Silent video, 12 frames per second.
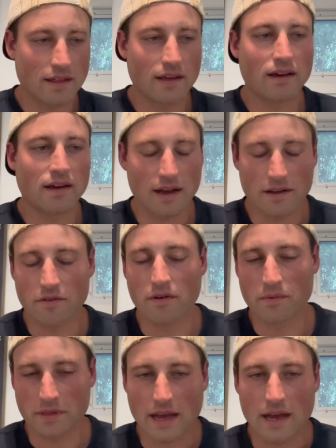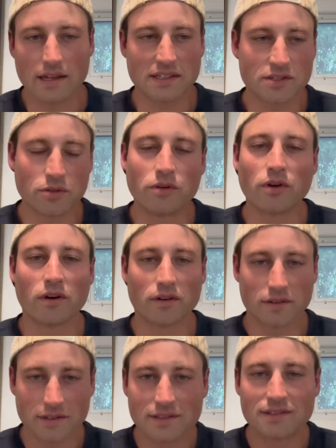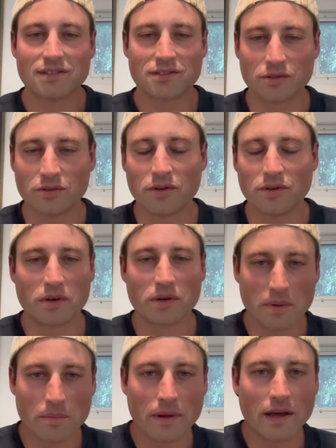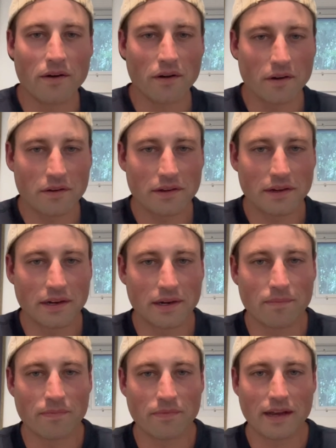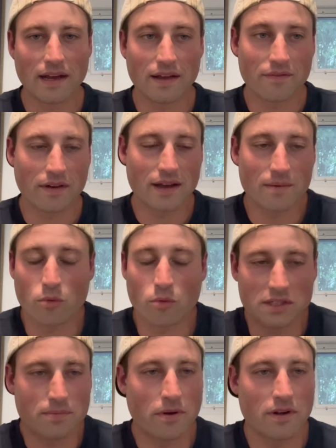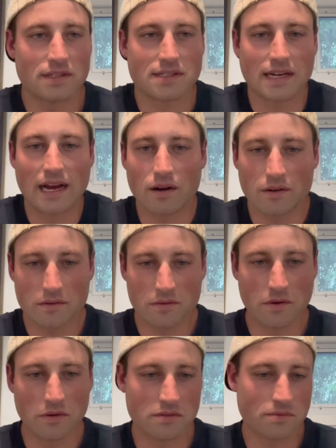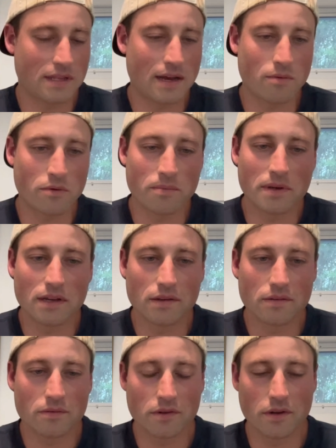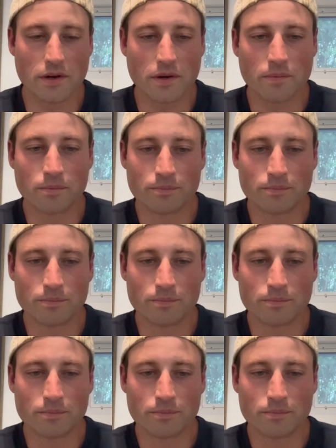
think I agree with that. Like sooner, sooner would have been better. Um, if I had more experience now, who knows what that would mean, you know?